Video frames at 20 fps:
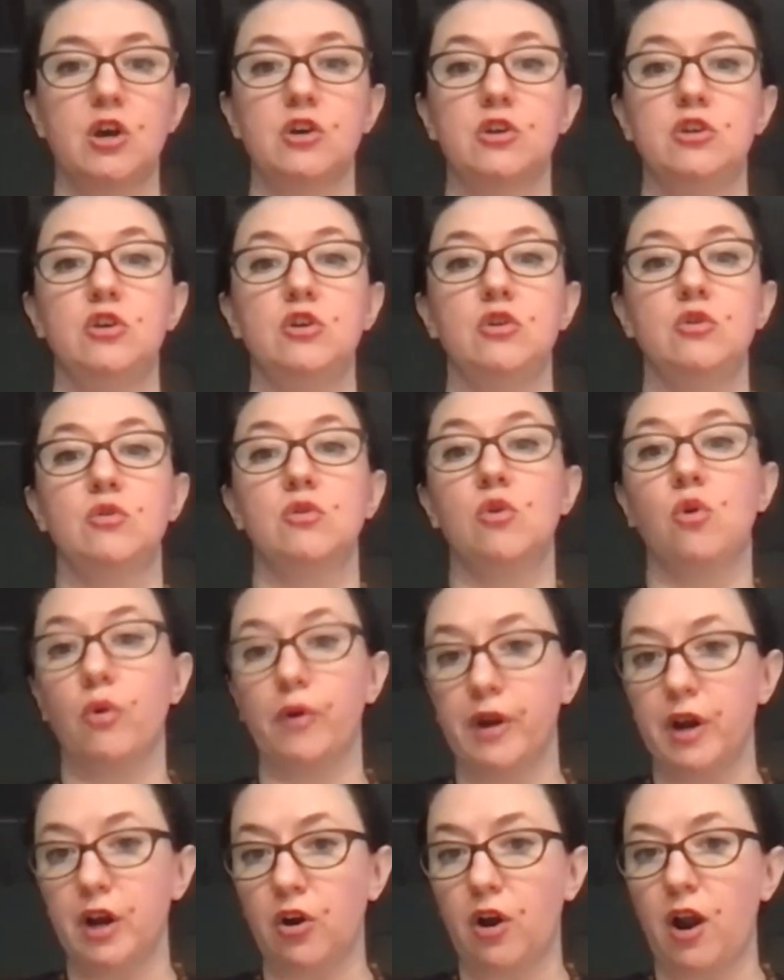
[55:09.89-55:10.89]
you
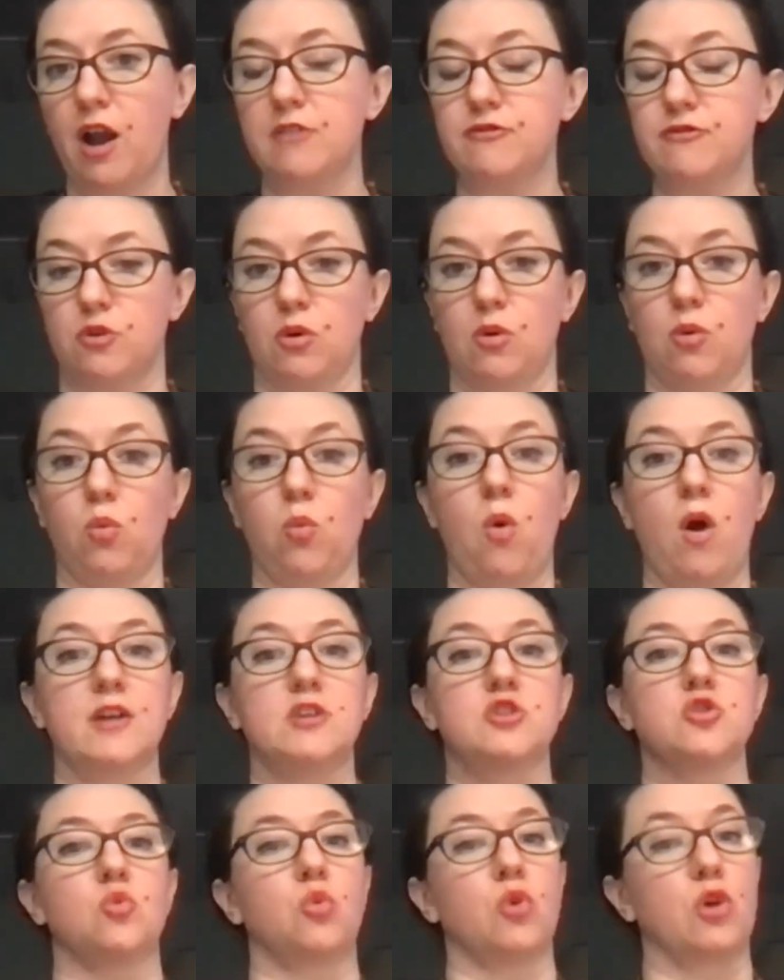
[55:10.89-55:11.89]
choreograph or
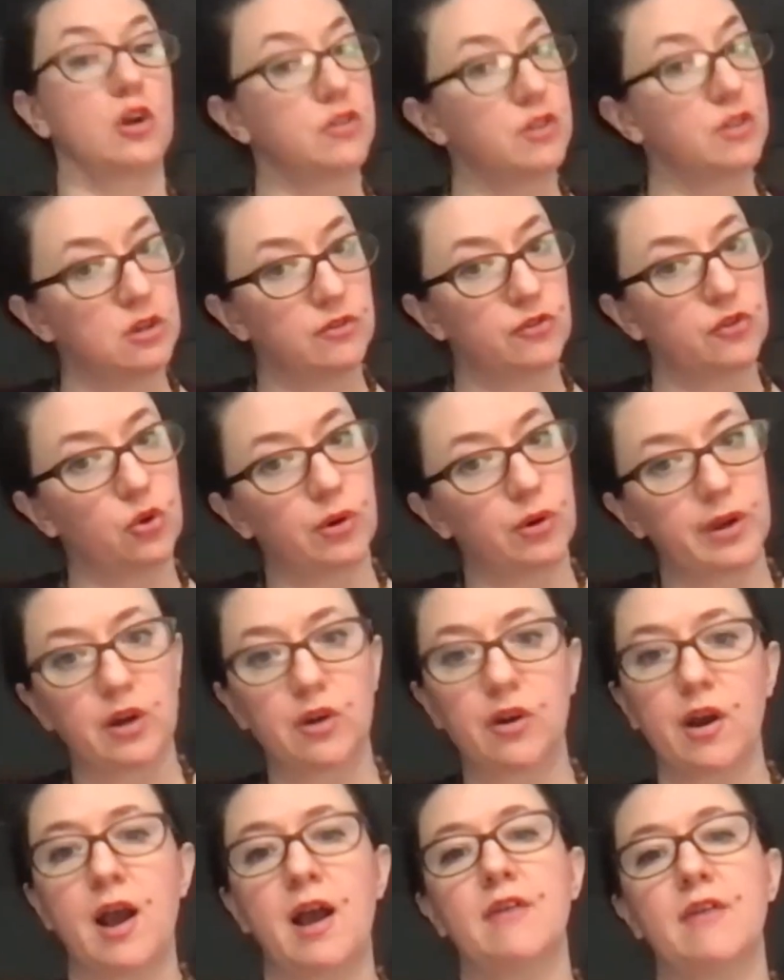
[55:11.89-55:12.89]
watch work that you've
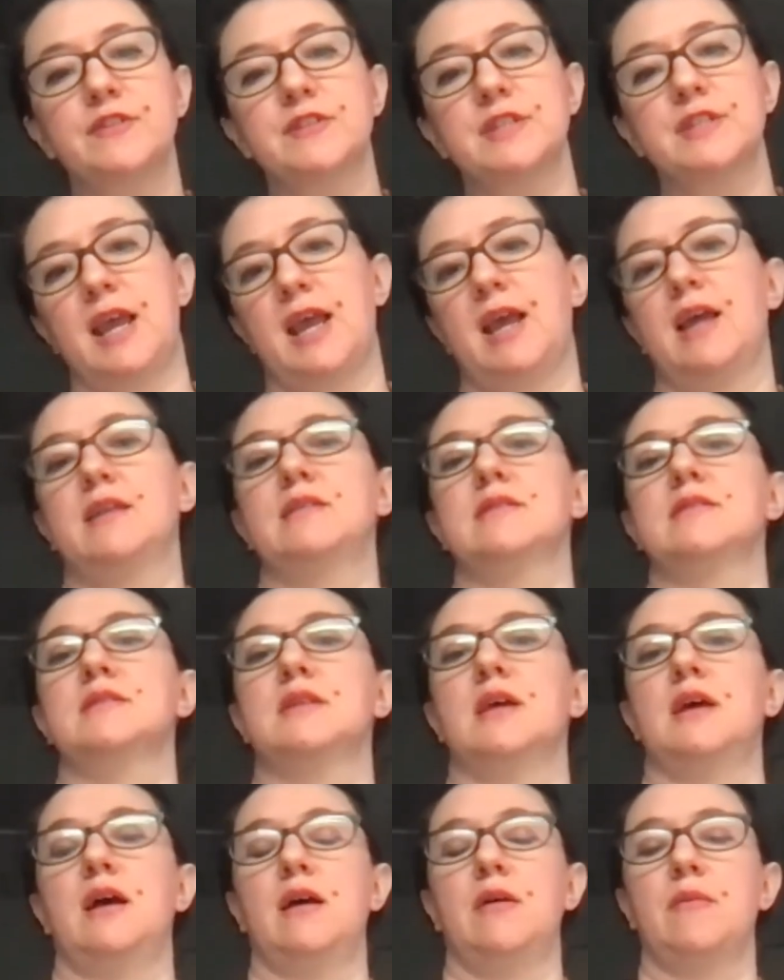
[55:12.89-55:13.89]
choreographed and
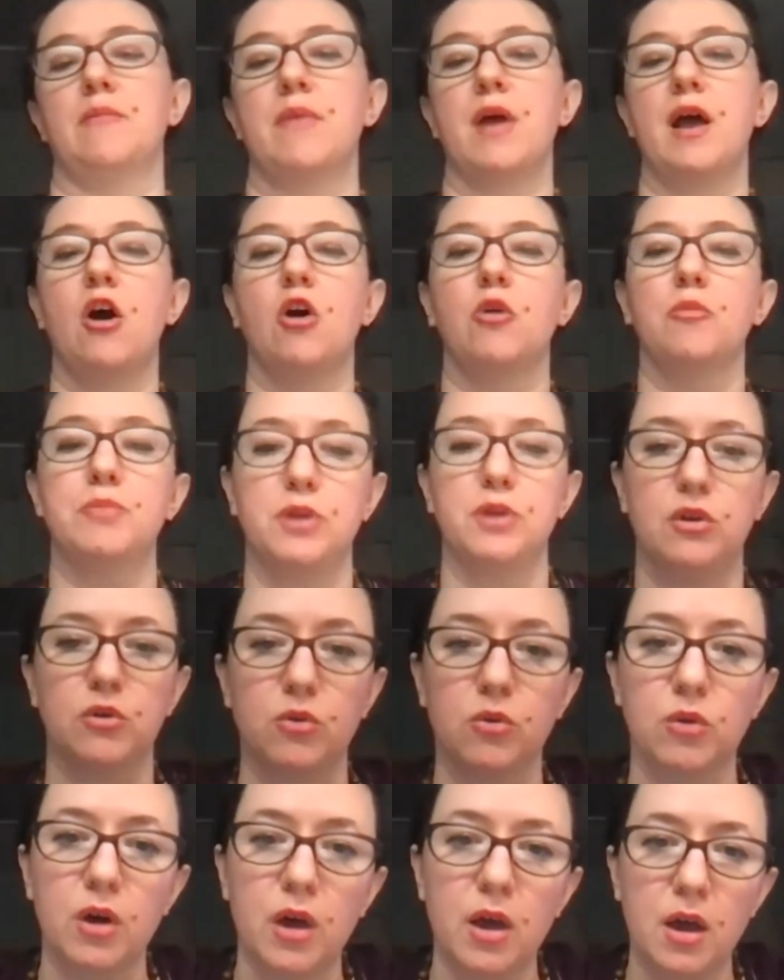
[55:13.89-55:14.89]
help
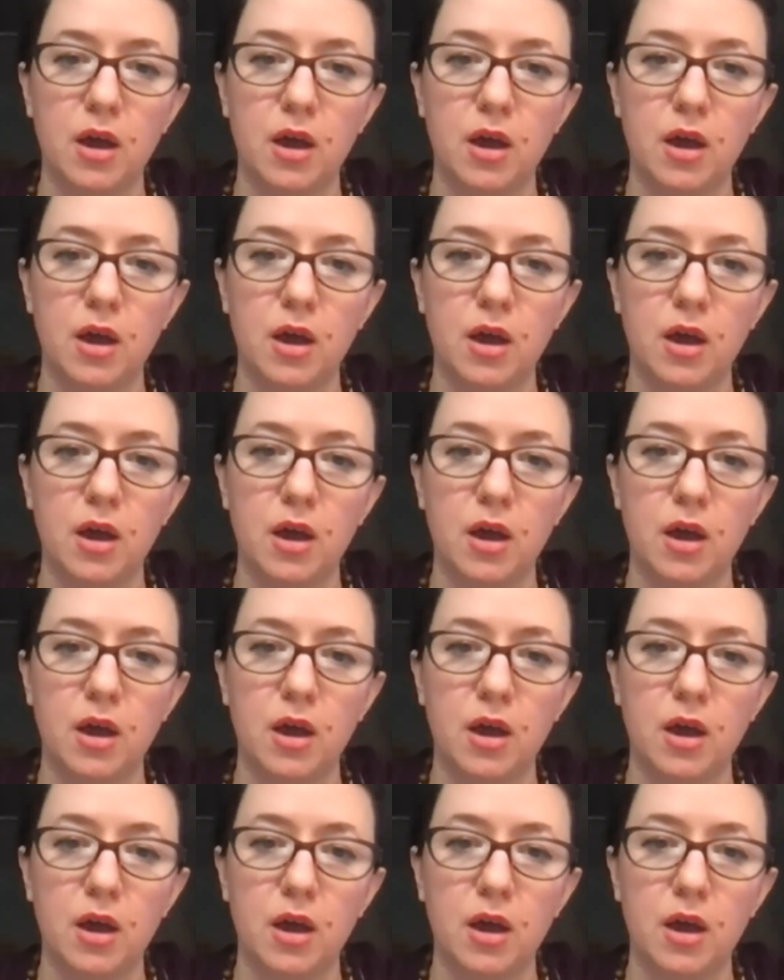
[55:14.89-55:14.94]
you